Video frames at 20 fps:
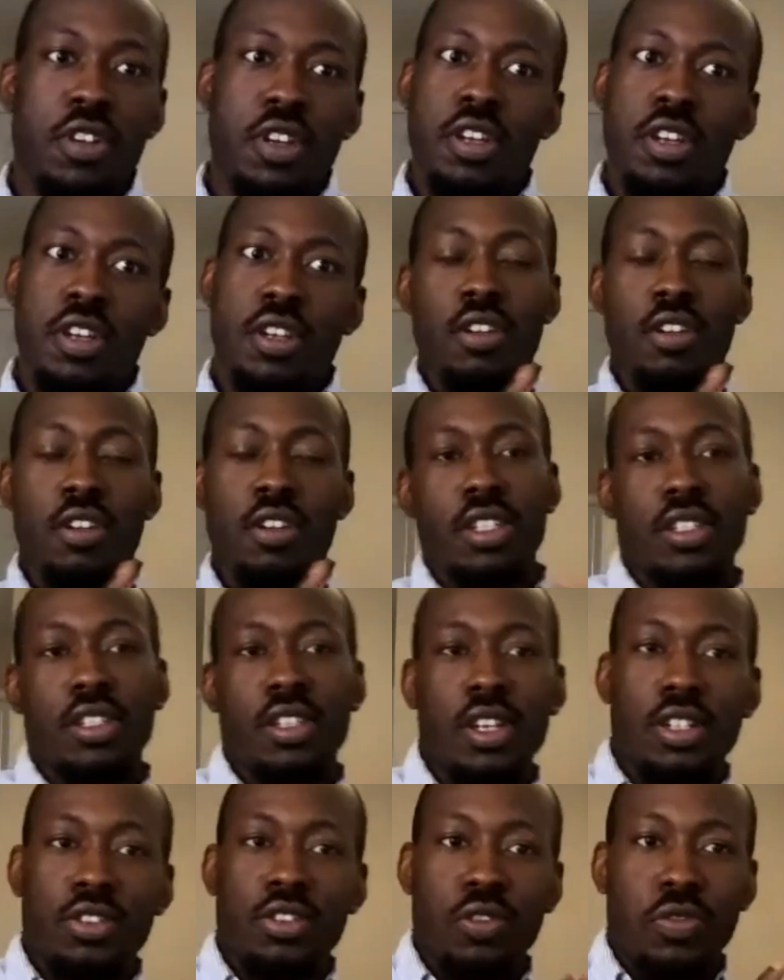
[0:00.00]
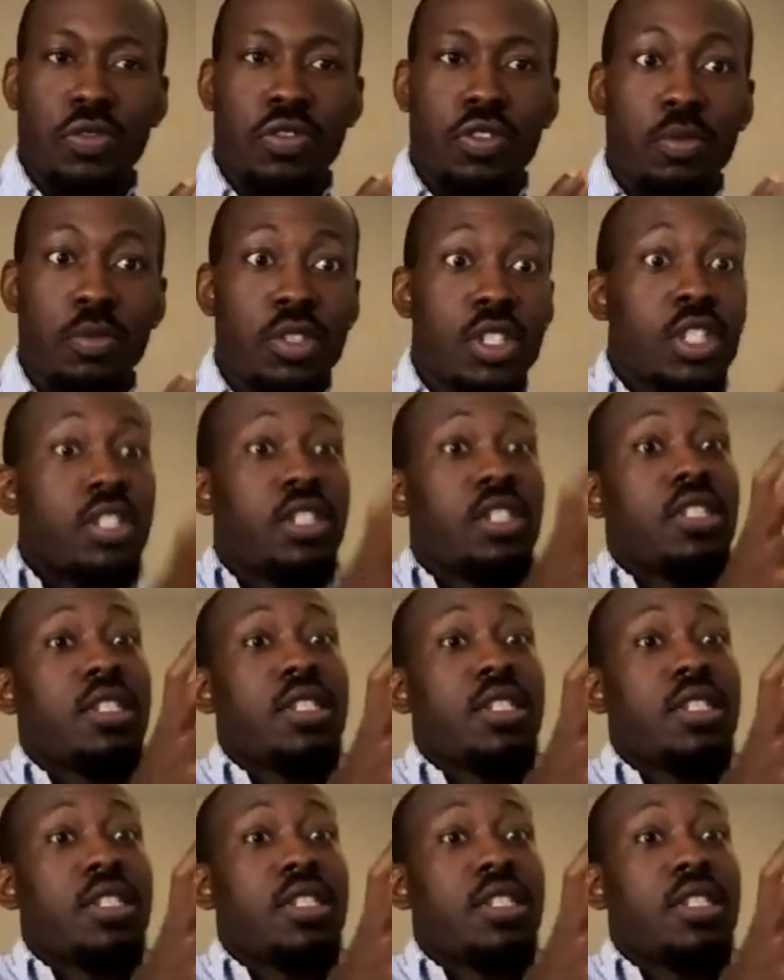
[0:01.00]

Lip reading: hey, there are architecture firms,